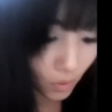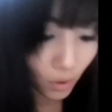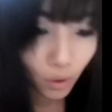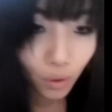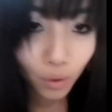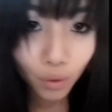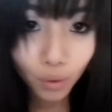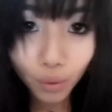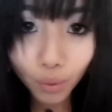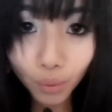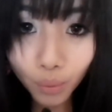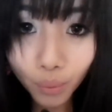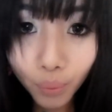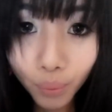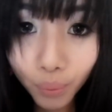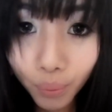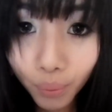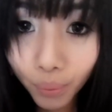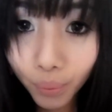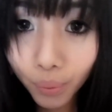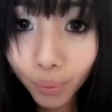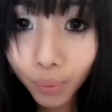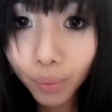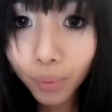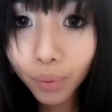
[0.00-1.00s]

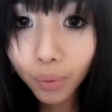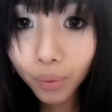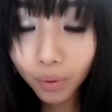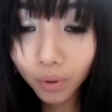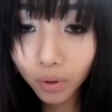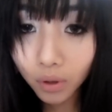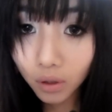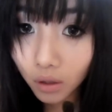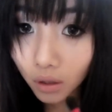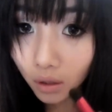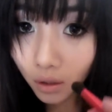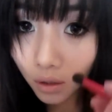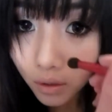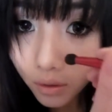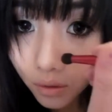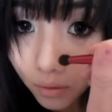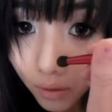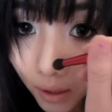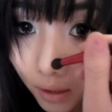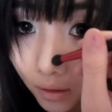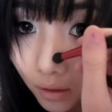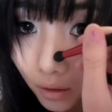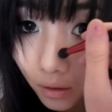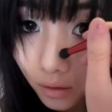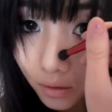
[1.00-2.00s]

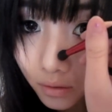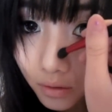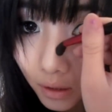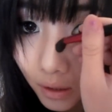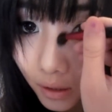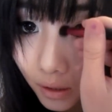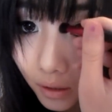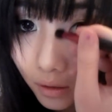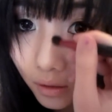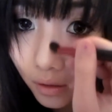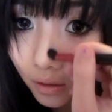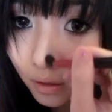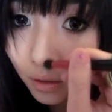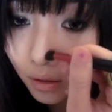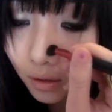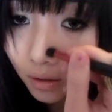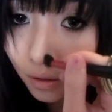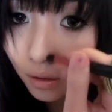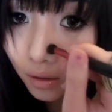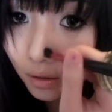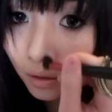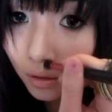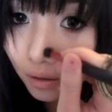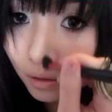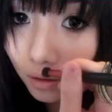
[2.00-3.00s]

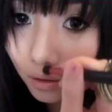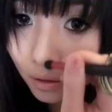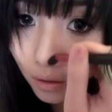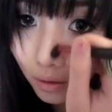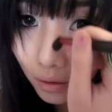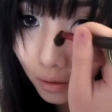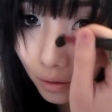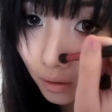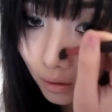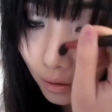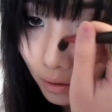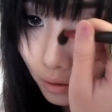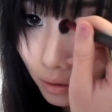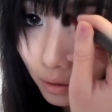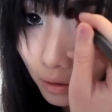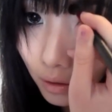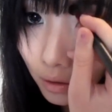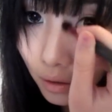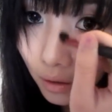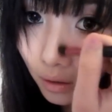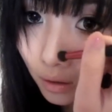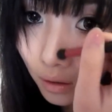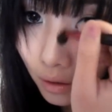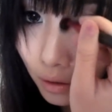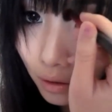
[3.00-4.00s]

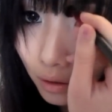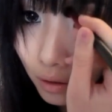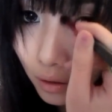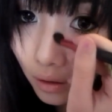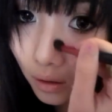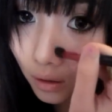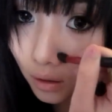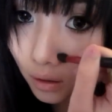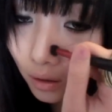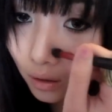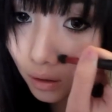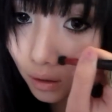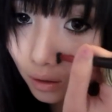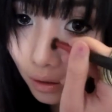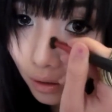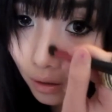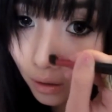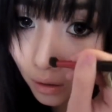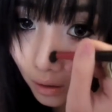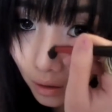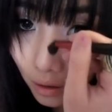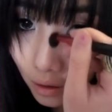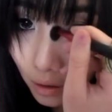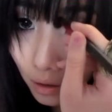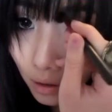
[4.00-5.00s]

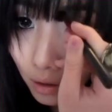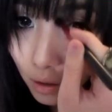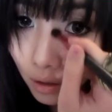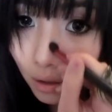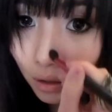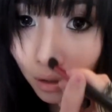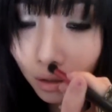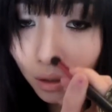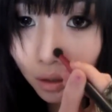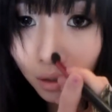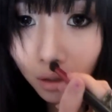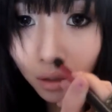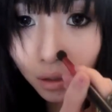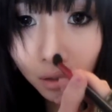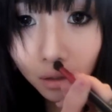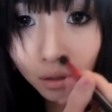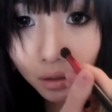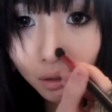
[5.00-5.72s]
No one is speaking in this clip.